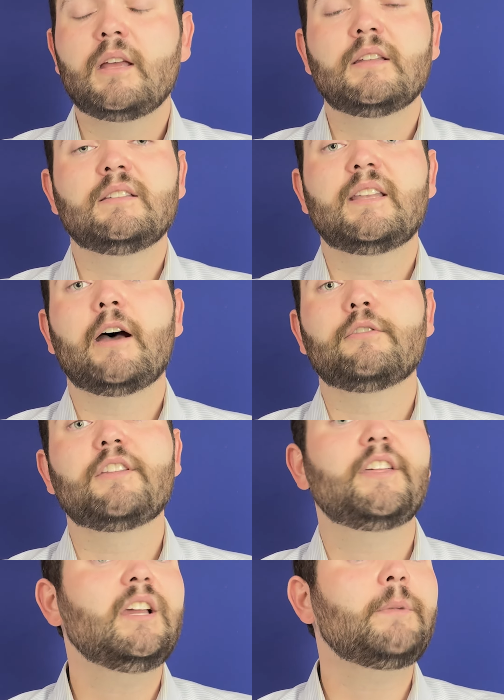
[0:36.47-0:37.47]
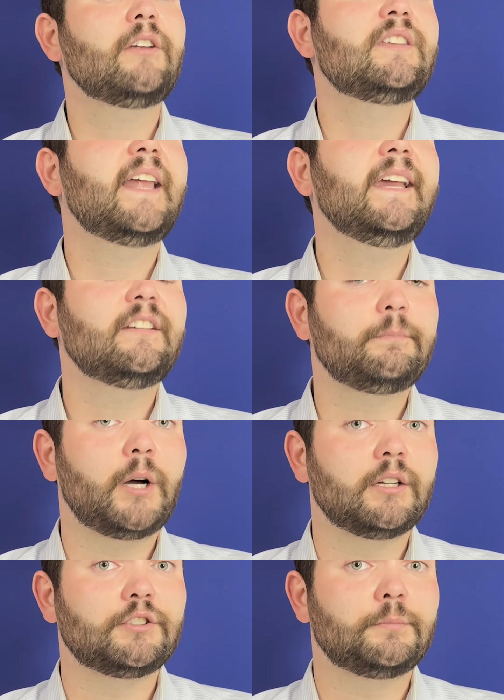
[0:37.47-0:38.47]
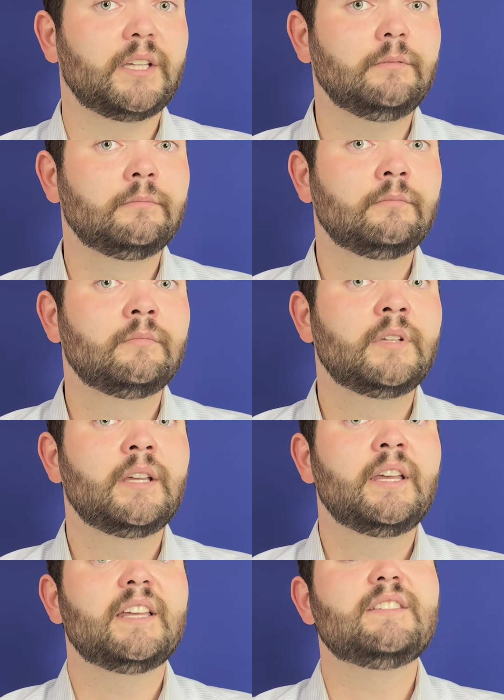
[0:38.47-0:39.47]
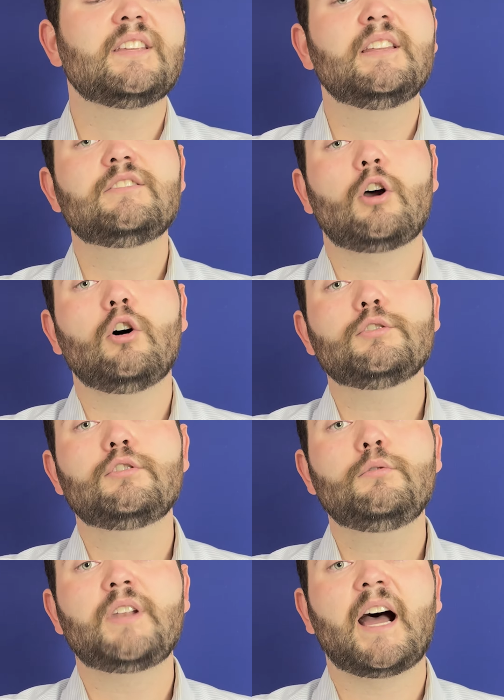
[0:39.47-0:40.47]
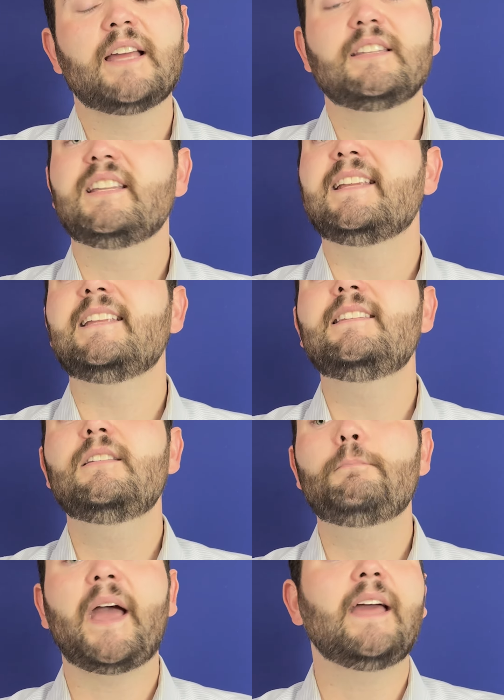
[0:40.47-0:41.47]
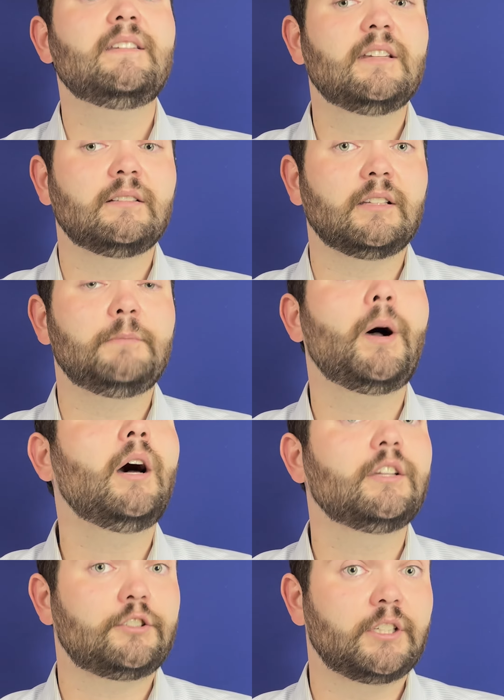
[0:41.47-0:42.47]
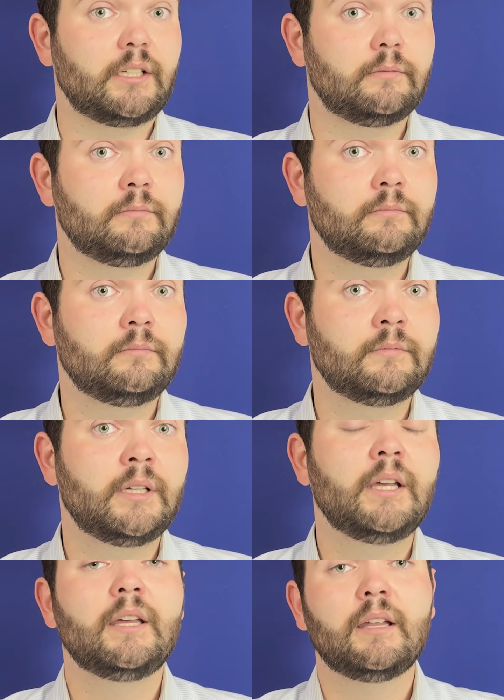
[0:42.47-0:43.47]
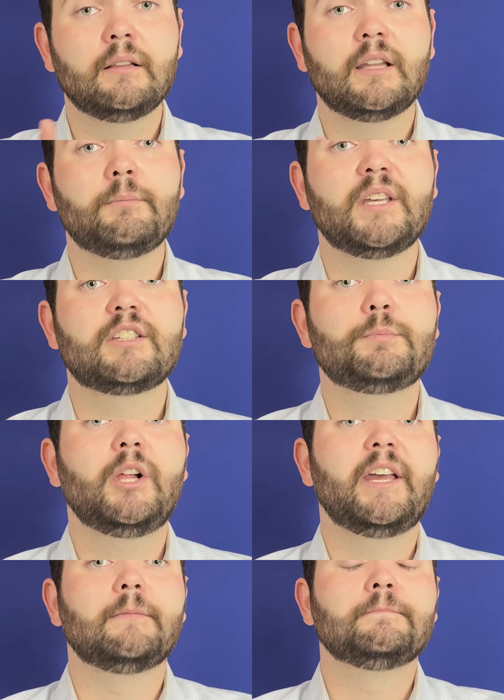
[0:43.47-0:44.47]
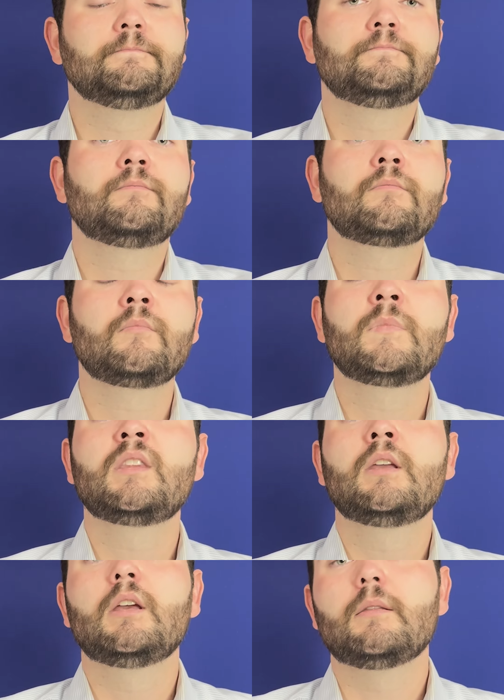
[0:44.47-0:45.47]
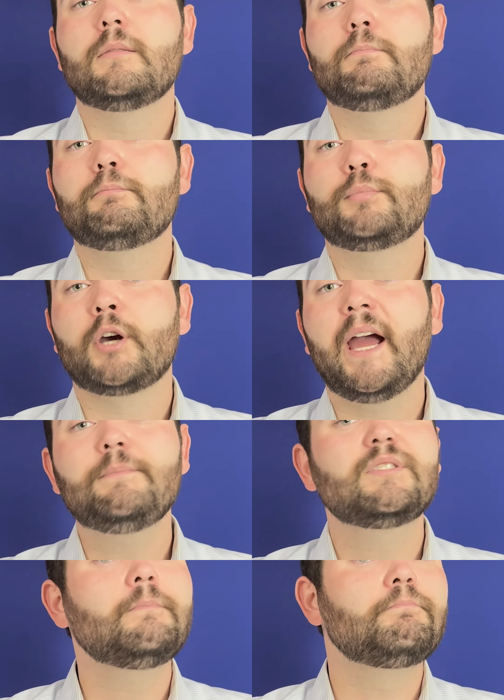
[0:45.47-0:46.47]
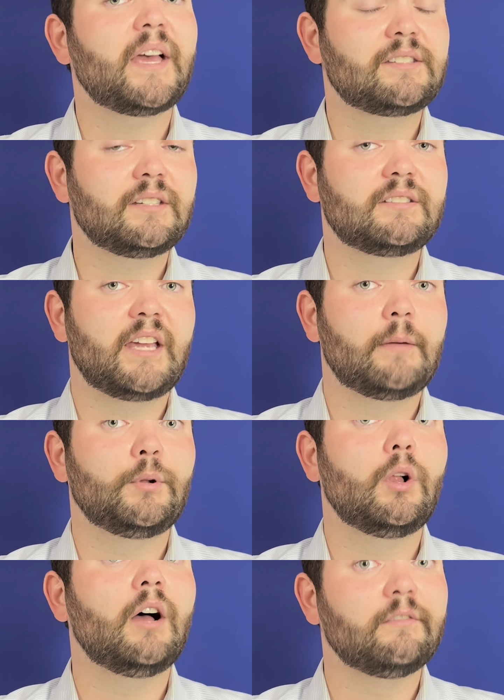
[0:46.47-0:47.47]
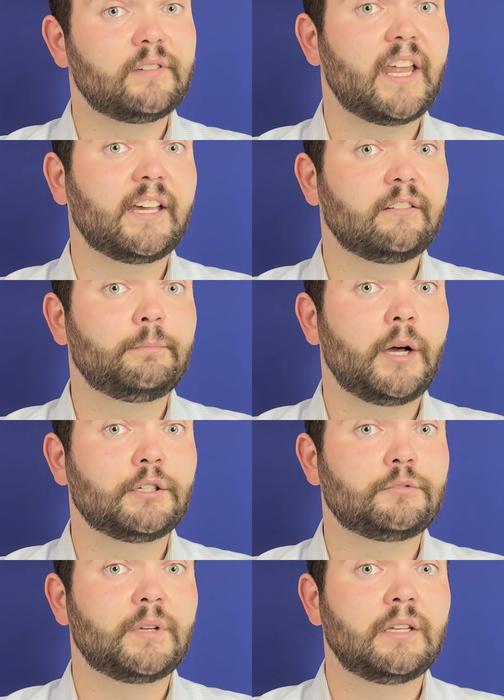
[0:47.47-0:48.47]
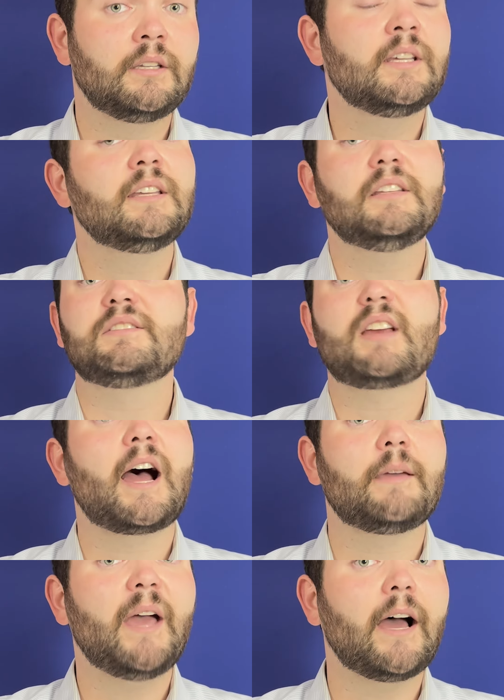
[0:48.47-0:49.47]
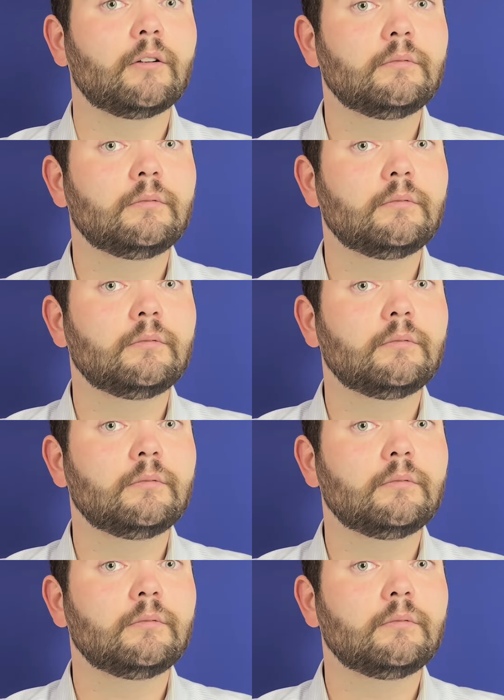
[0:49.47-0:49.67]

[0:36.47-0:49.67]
Now, the thing about negative punishment is it is also not independently punishing. Let me explain. Perhaps the best example of negative punishment is timeout.